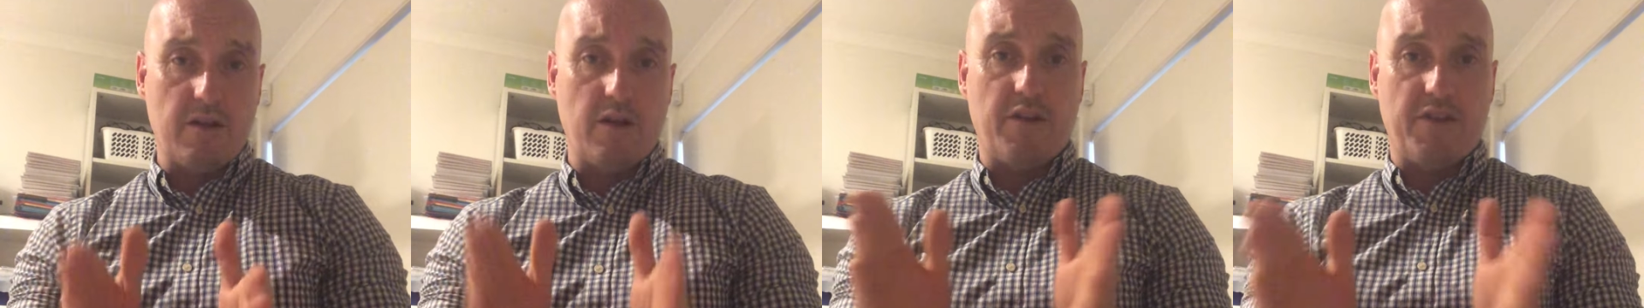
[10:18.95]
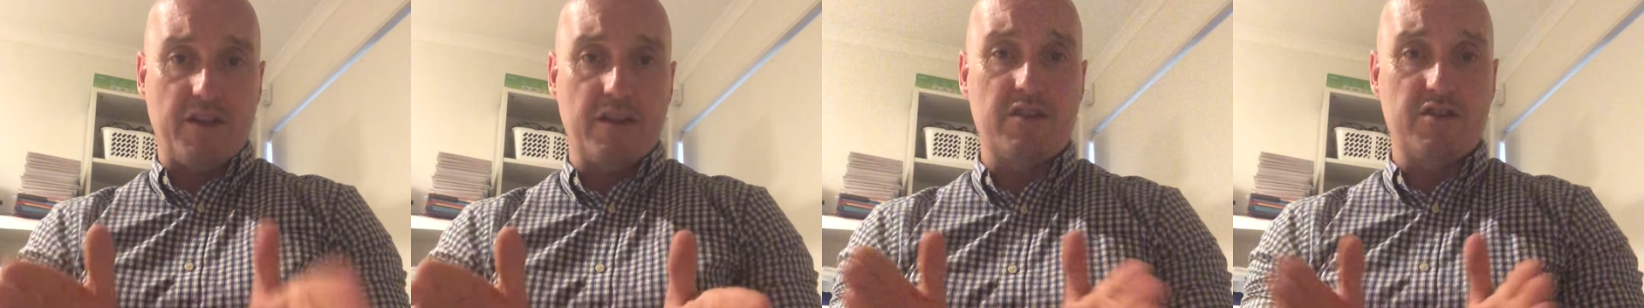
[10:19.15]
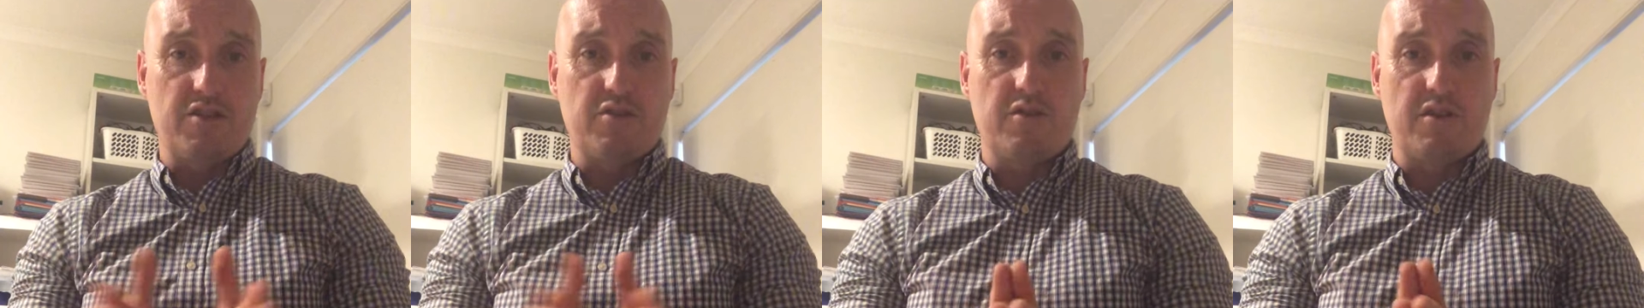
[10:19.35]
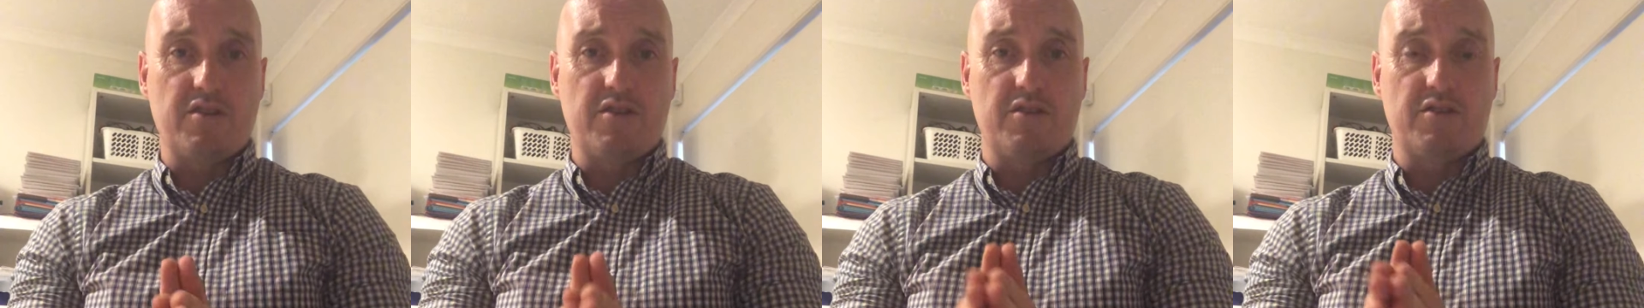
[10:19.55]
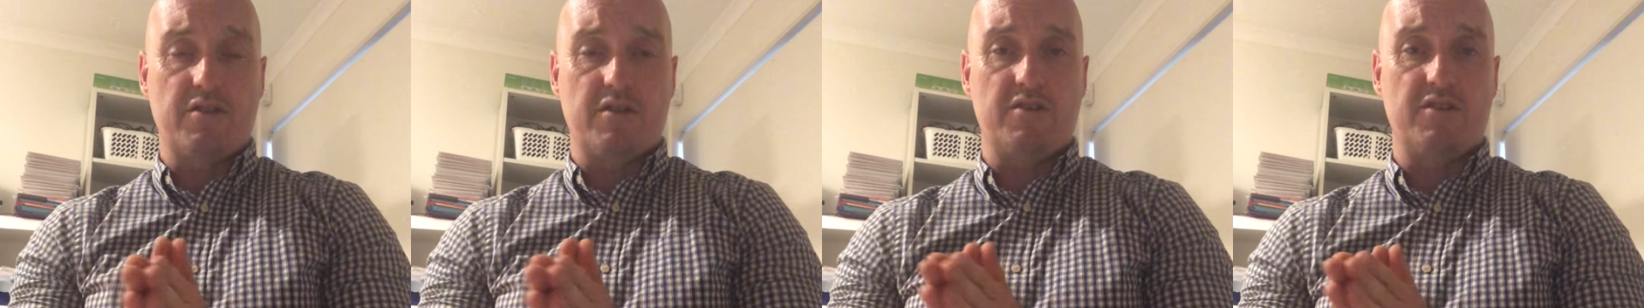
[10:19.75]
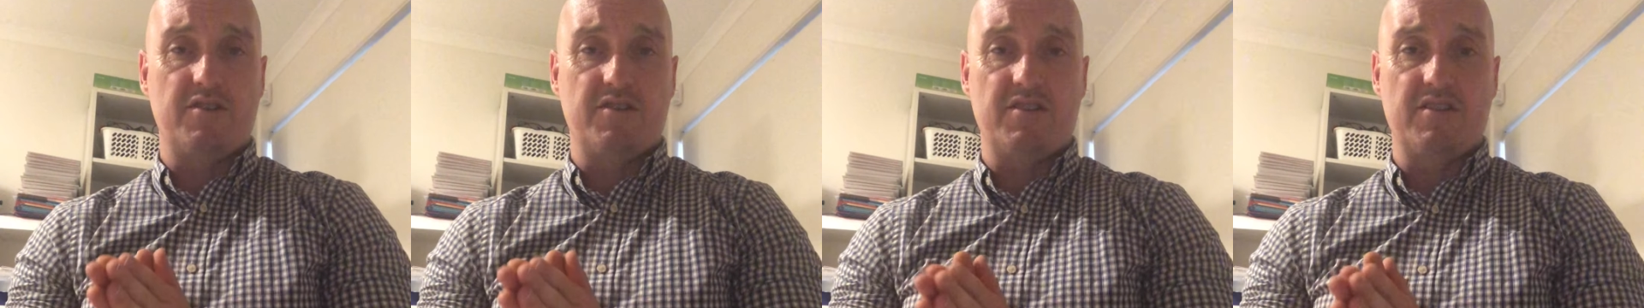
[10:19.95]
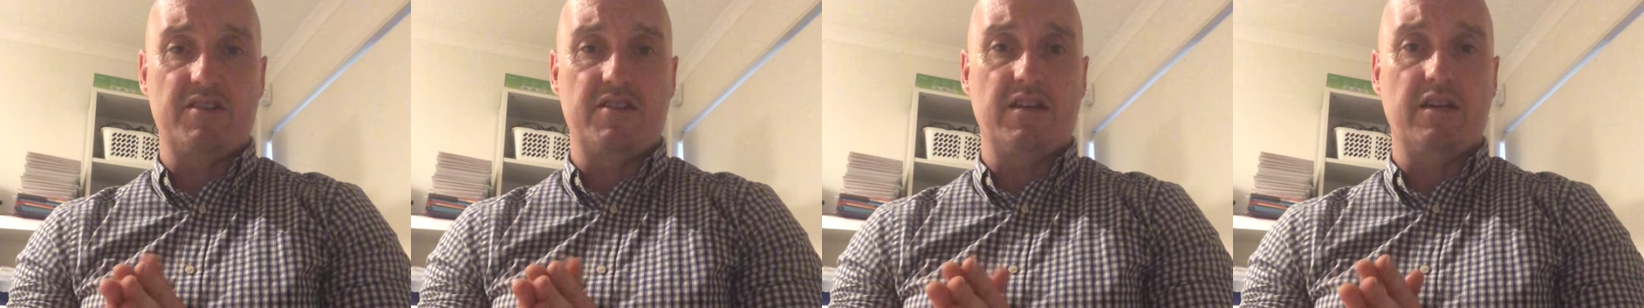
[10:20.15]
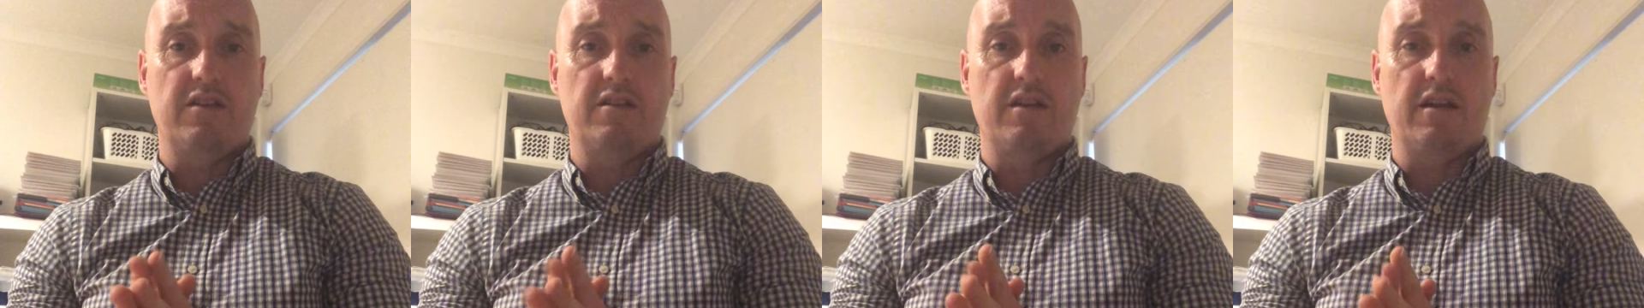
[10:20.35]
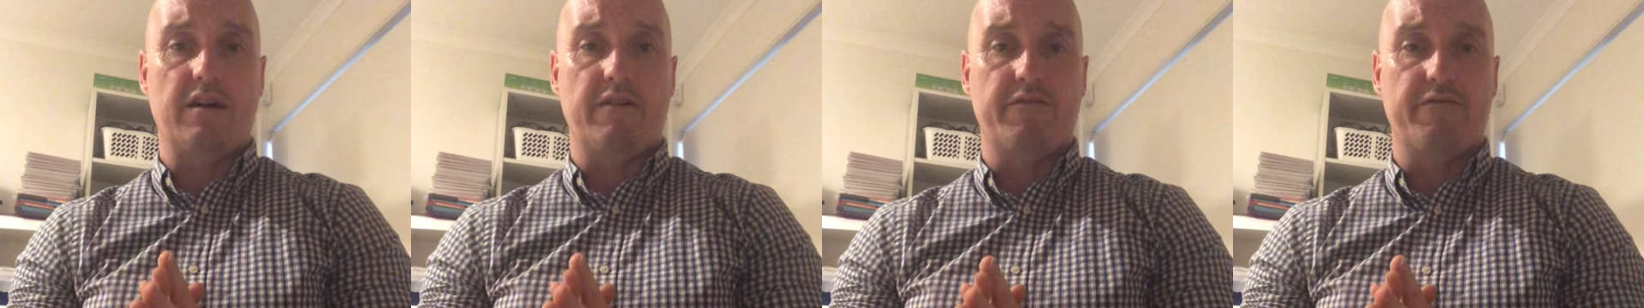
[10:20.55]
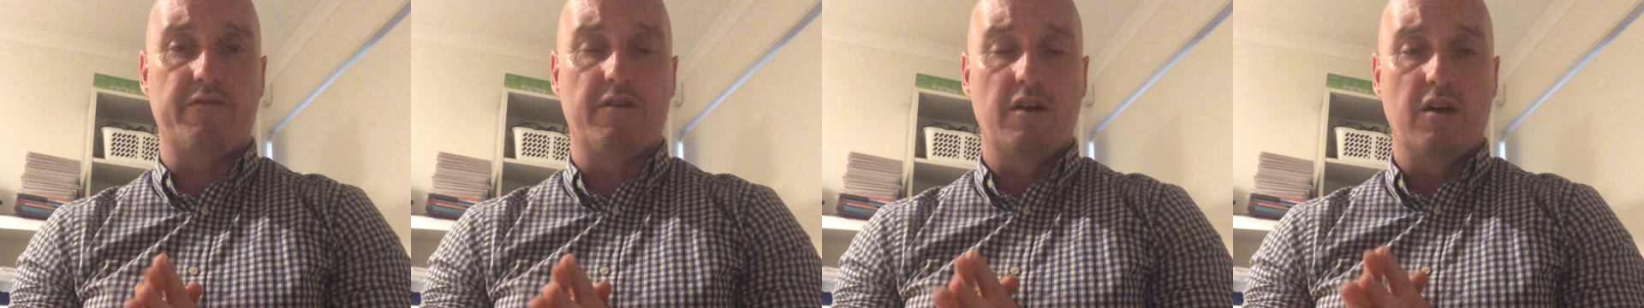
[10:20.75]
I think this is succinct
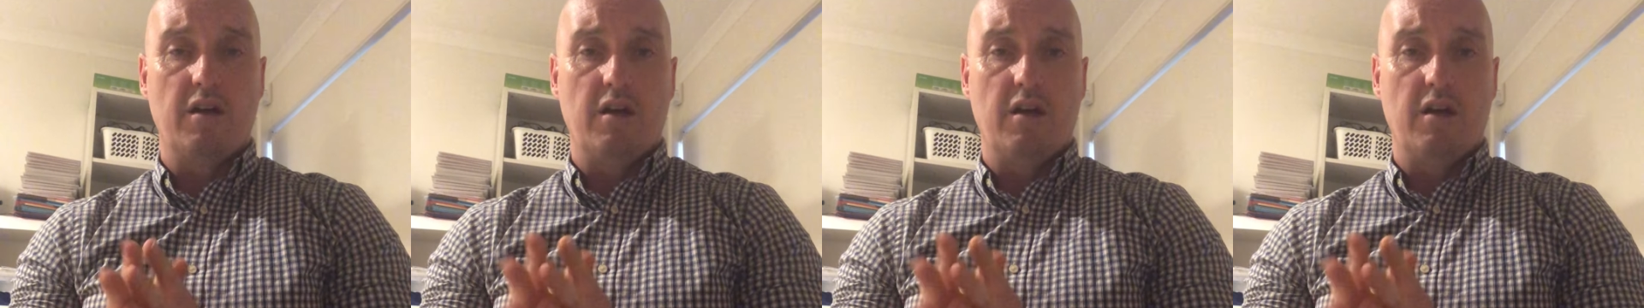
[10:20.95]
enough.